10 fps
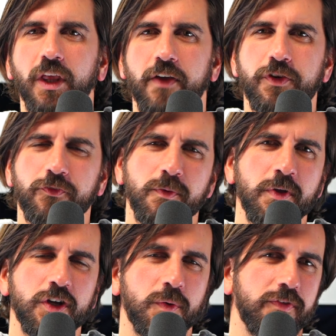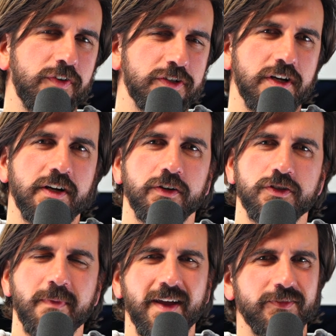If you're familiar with Vision Ears,
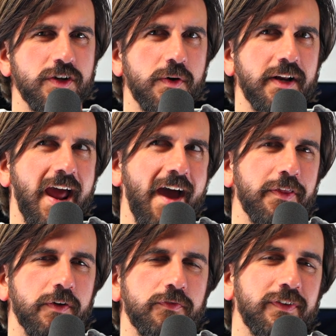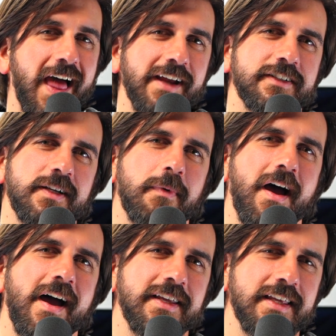you may have noted how their flagship
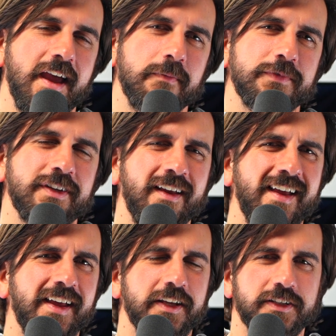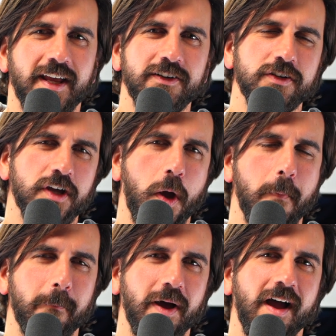IEMs tend to
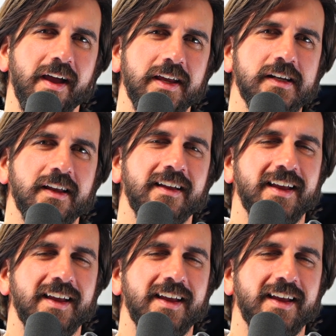combine,